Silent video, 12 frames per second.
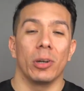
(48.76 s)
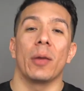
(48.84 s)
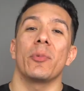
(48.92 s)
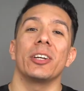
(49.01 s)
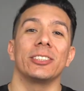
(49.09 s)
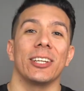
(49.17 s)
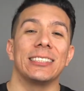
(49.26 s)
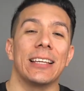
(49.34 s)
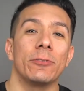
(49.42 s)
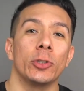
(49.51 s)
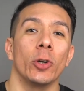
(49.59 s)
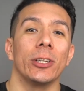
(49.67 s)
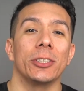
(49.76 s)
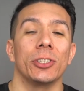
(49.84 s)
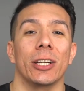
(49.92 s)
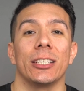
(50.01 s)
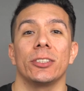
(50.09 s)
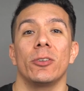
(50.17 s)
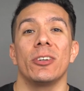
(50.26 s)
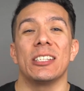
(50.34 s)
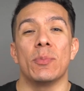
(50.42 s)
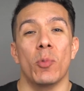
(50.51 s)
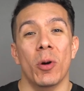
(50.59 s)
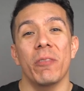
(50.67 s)
Preliminary studies have shown that turkesterone
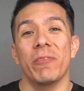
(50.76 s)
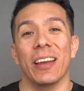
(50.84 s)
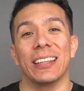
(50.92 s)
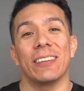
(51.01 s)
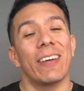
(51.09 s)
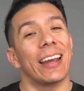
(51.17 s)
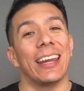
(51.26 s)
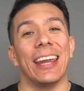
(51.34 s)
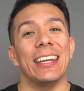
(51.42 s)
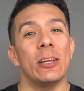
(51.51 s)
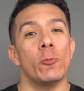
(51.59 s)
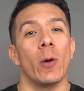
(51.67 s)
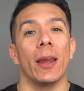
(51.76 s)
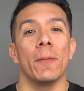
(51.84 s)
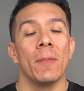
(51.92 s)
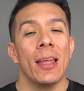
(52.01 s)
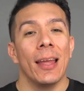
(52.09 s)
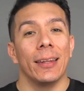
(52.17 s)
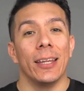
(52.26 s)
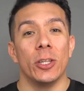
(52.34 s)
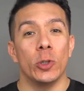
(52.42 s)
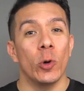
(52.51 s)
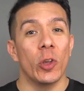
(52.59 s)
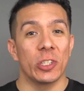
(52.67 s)
is more effective at gaining weight than
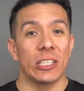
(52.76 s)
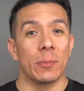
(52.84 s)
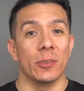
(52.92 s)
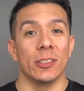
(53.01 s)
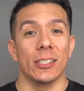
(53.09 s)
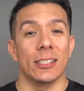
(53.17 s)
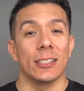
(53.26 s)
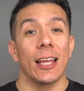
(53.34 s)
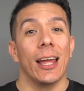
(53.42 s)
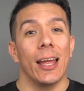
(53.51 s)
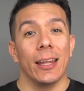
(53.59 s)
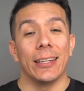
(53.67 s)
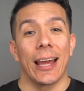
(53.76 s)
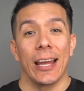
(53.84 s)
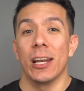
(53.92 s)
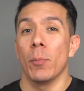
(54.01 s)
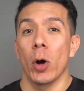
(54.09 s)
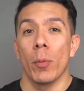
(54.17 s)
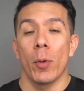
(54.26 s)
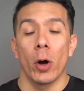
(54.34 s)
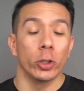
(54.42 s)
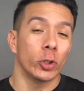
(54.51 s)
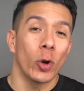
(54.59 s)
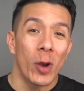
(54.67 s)
two other substances, dianabol,
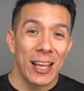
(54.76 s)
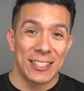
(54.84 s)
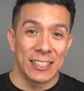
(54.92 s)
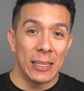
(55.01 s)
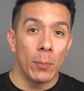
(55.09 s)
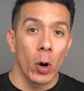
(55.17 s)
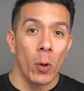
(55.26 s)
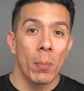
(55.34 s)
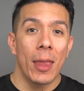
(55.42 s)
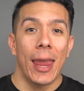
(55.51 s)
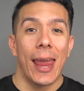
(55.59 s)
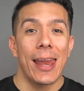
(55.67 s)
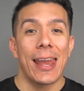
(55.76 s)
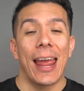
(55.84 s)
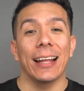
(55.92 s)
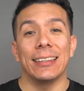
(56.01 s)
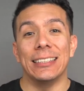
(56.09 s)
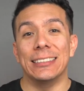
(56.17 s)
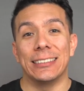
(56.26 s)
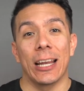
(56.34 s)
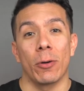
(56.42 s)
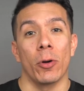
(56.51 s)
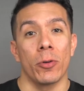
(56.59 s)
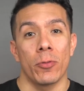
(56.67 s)
also known as D-bol, and
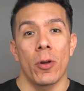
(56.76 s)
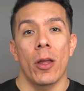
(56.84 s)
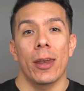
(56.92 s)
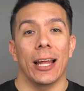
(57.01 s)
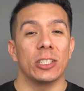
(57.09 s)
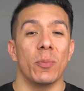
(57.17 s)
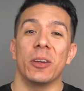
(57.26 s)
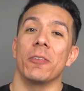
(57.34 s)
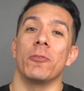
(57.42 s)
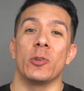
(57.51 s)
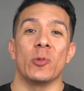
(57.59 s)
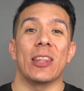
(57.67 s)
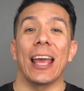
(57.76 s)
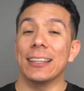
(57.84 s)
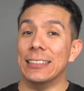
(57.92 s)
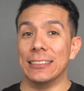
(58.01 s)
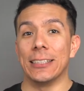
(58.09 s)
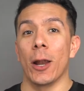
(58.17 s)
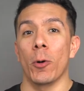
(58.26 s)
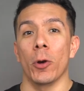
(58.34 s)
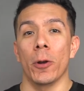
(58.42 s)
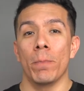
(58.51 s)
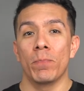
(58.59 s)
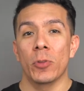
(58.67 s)
ecdysterone, not to be confused with ecdysteroid.